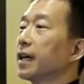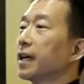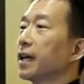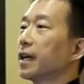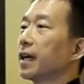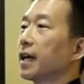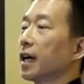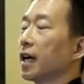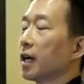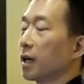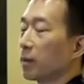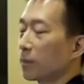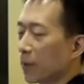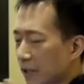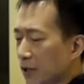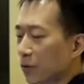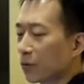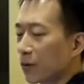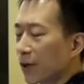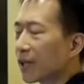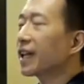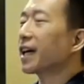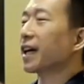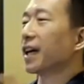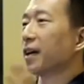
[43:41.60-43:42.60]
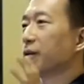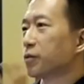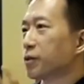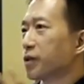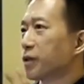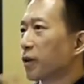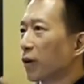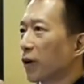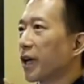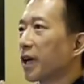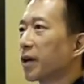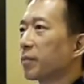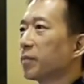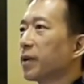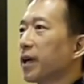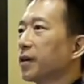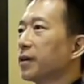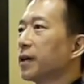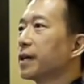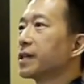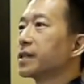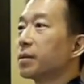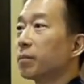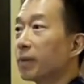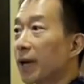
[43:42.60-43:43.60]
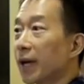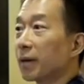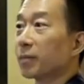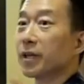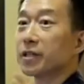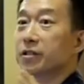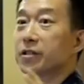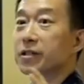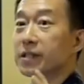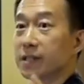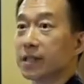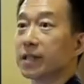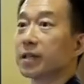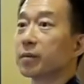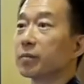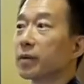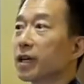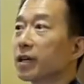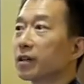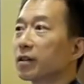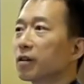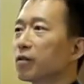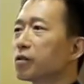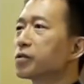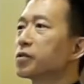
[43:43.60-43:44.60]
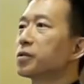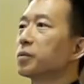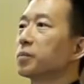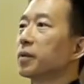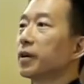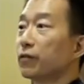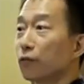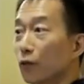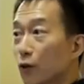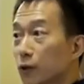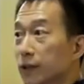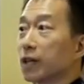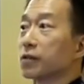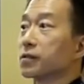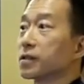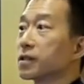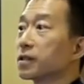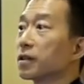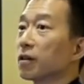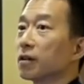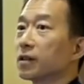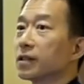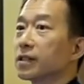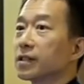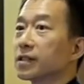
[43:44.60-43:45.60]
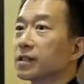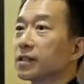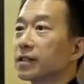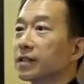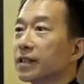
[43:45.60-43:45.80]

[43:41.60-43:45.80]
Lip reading: But the one that I was talking about is the Blackmagic Cinema. It costs you about $4,000.